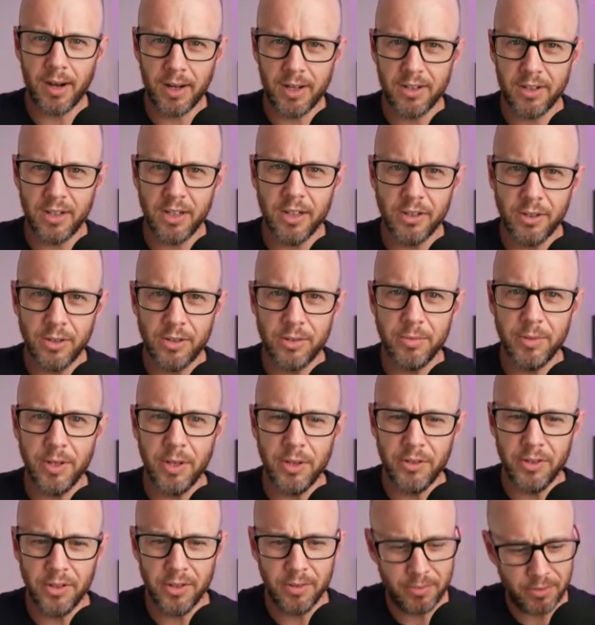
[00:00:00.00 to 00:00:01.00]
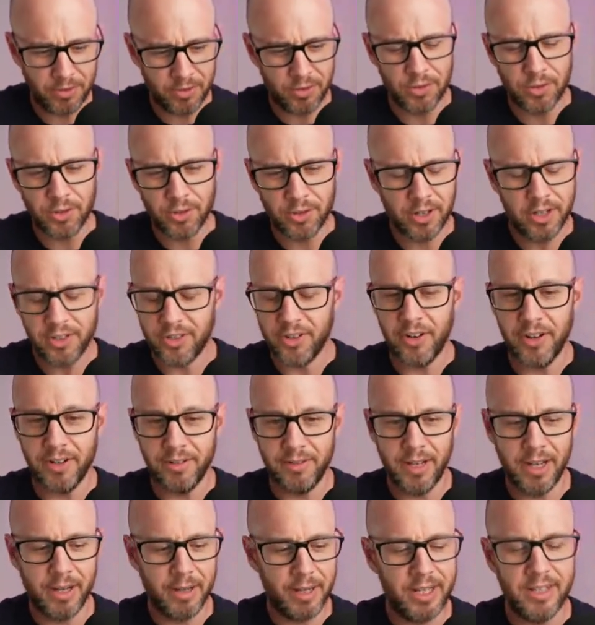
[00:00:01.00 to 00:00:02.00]
is going to do some
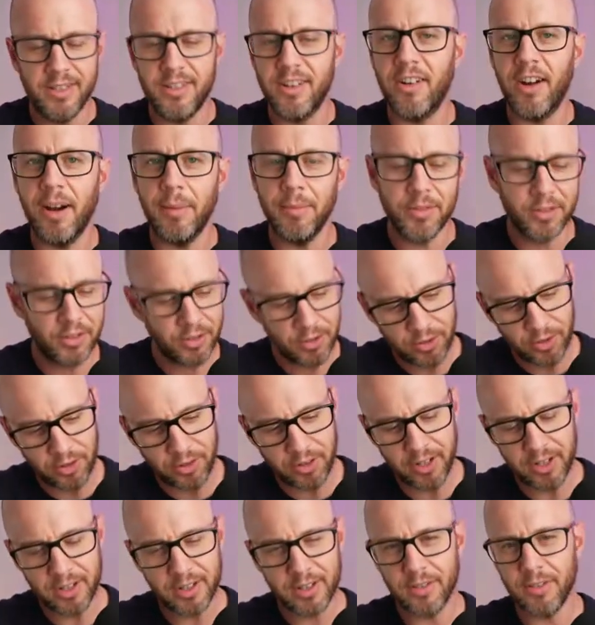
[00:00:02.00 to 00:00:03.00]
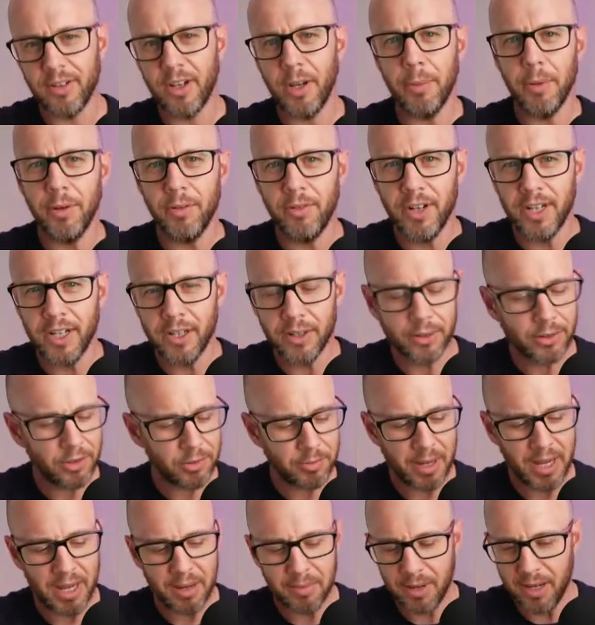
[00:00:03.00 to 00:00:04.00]
Instagram stories, a couple of reels,
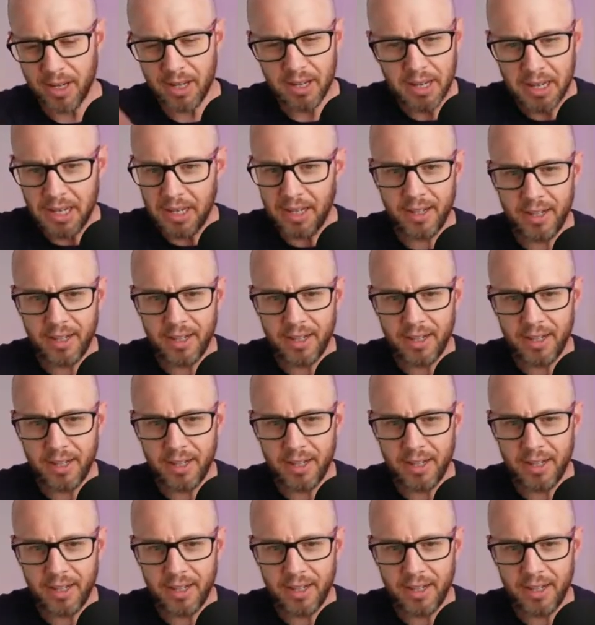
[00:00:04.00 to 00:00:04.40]
maybe